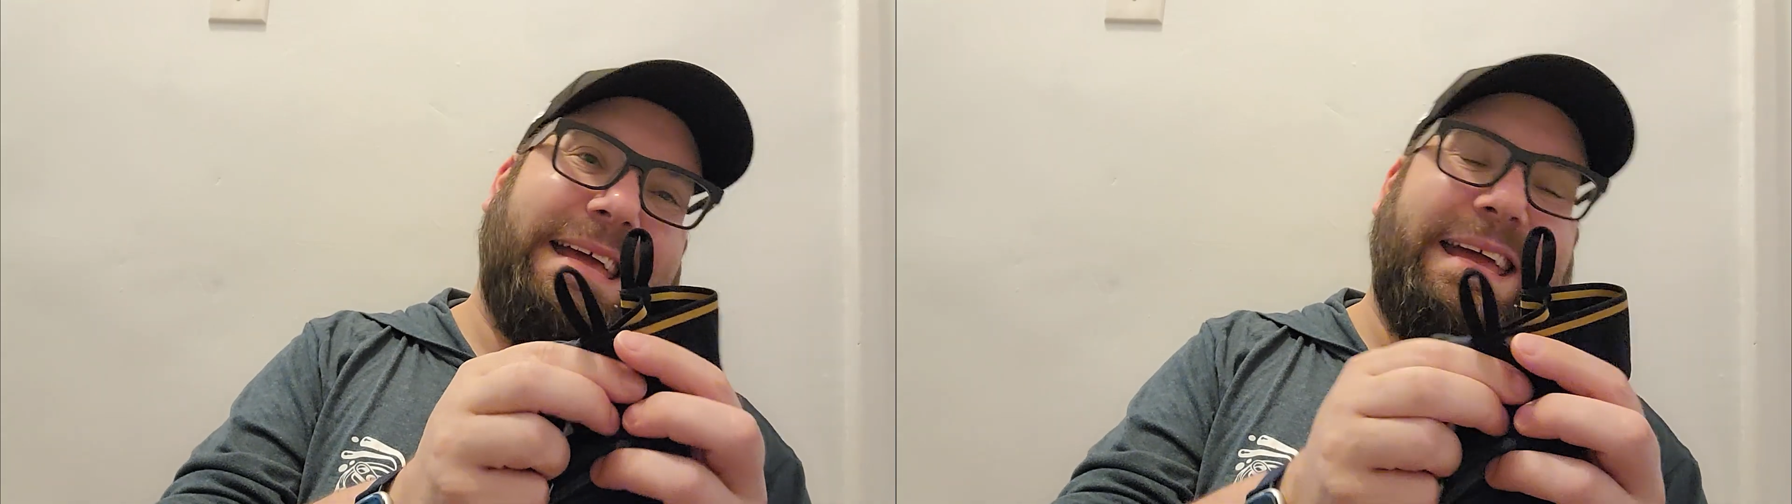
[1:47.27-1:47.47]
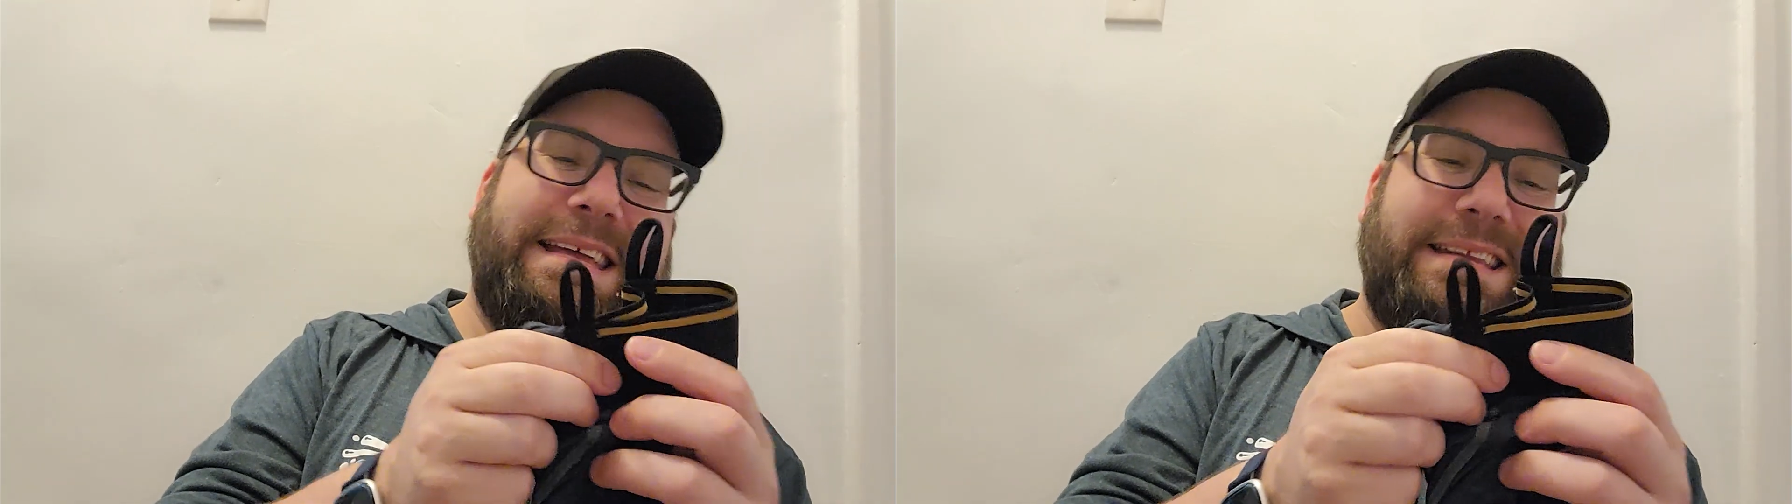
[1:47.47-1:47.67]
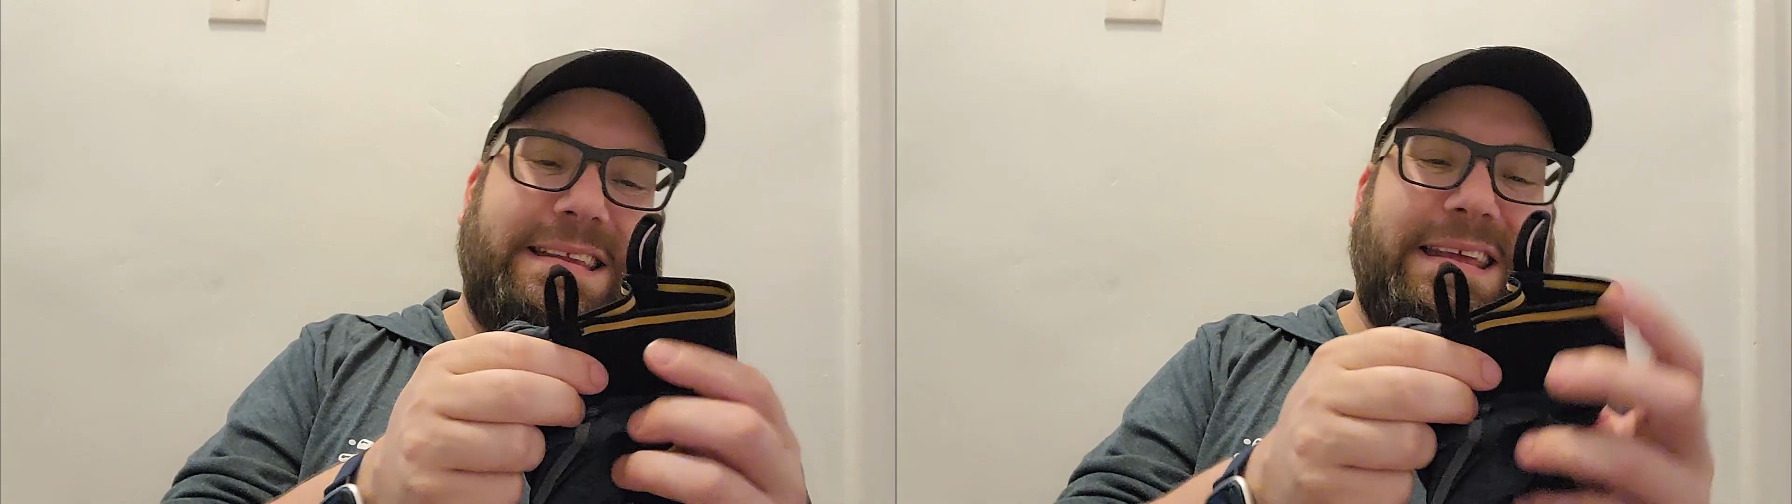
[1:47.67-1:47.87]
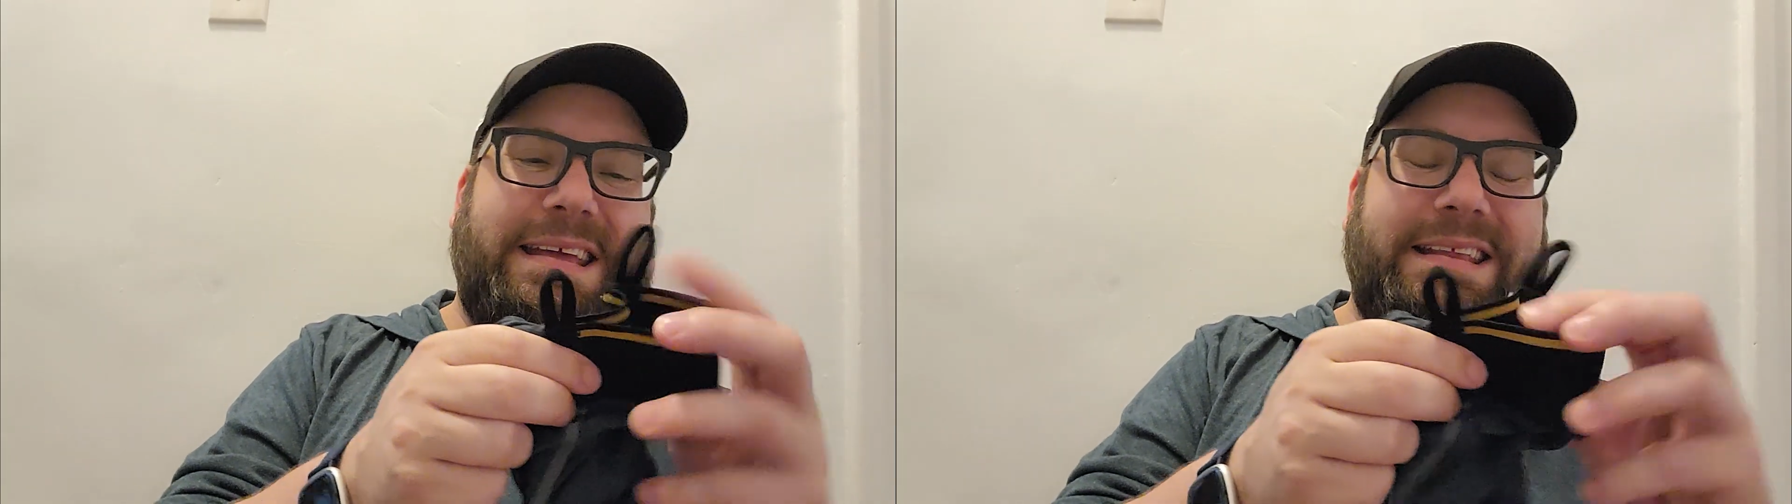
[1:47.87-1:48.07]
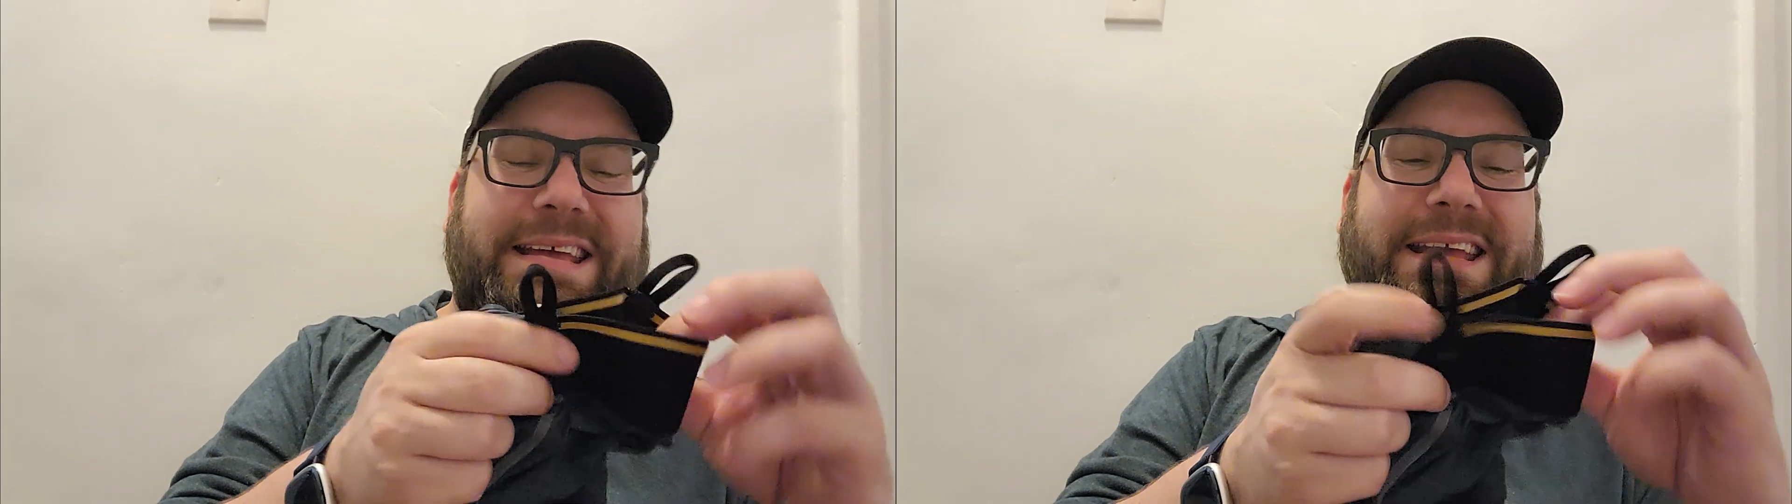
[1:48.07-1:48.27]

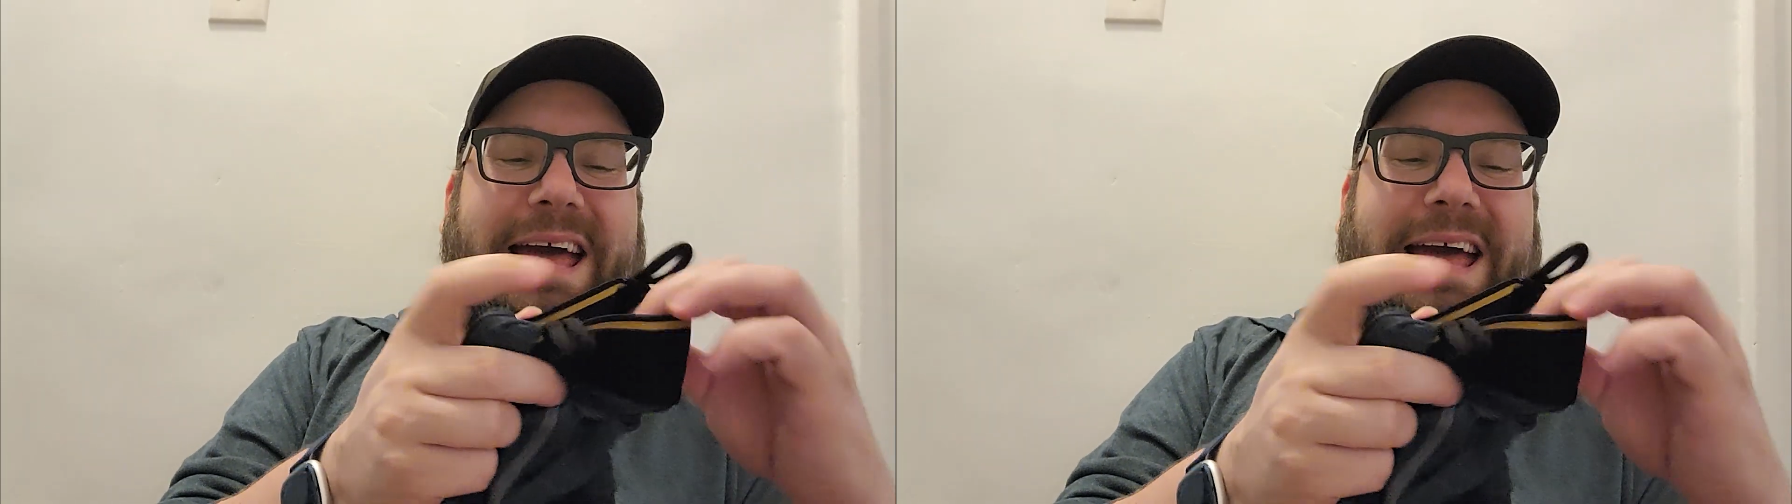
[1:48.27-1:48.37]
It